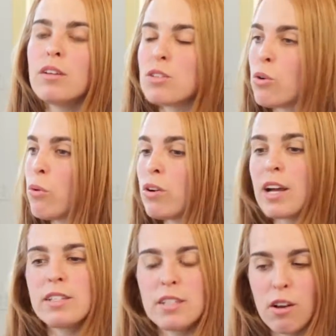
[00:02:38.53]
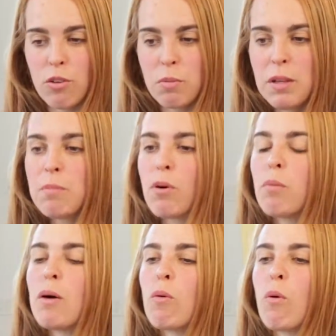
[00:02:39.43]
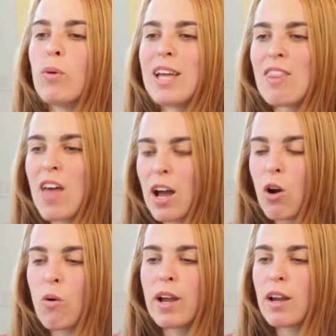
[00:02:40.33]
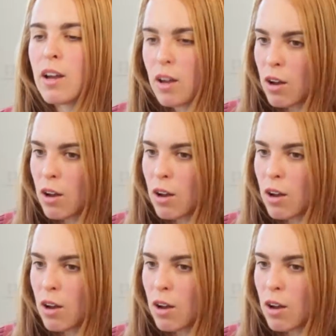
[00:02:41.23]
So we're nice to other people, but when we get that going